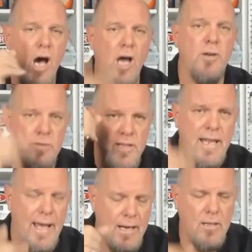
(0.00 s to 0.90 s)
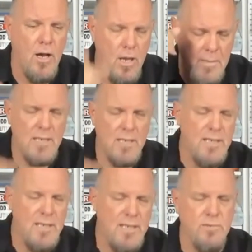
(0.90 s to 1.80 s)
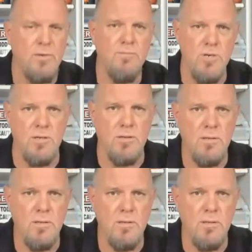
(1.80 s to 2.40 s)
under the Datacom and electrical vertical.